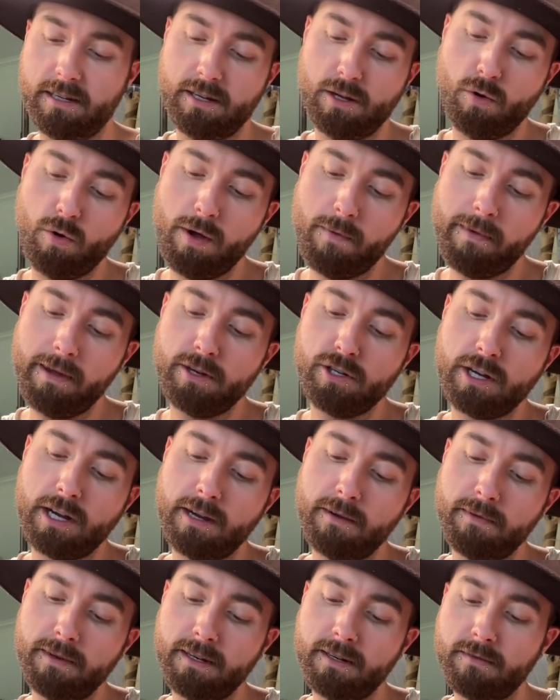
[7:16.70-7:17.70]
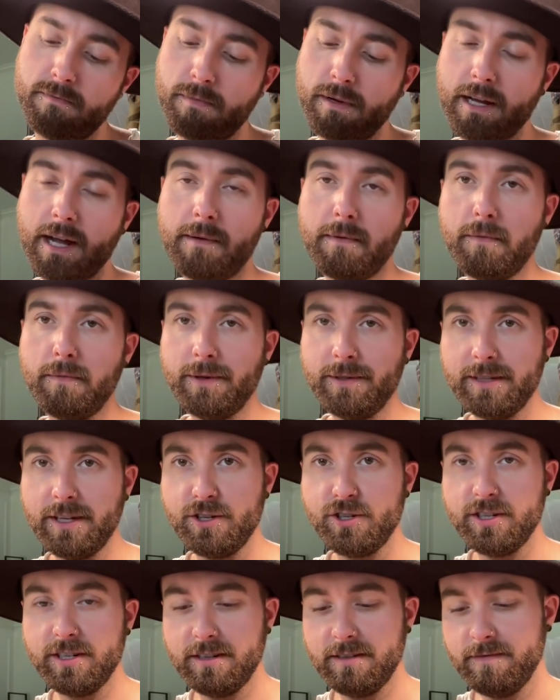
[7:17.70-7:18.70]
quit my job and become a
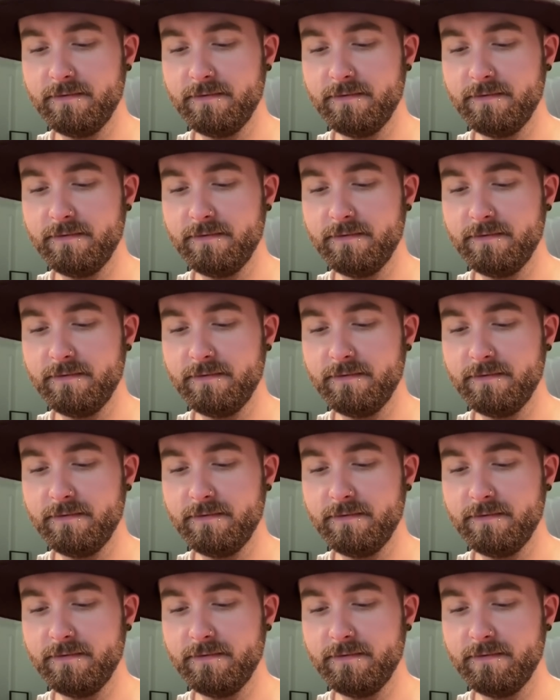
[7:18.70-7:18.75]
musician.